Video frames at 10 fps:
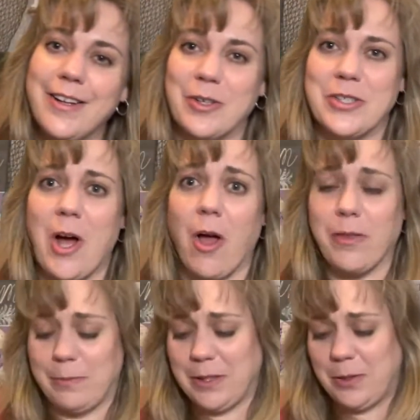Or
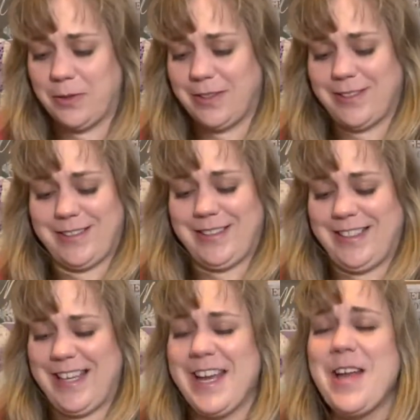doth blow.
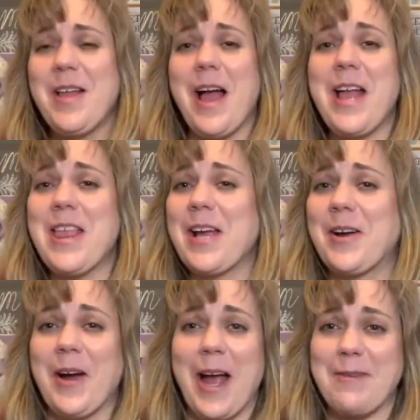
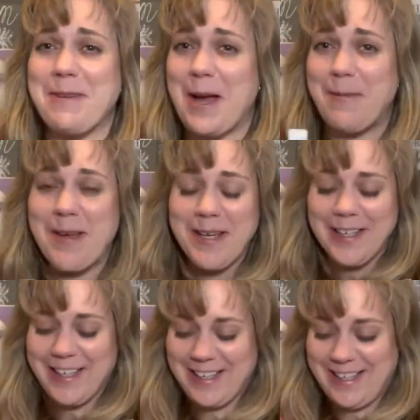Crack me up.
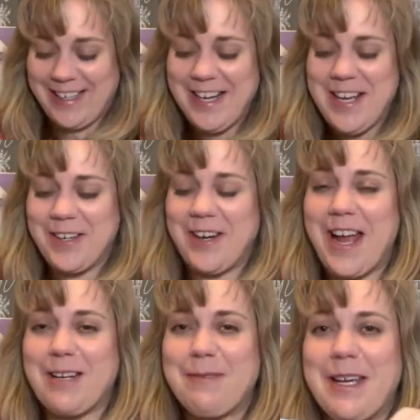
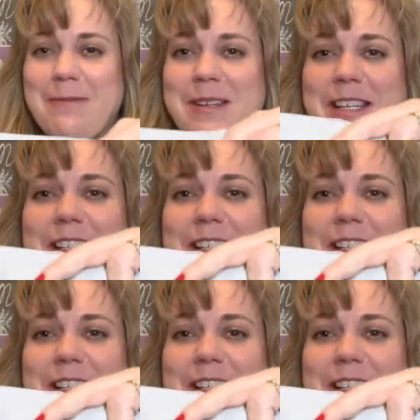Crack me up.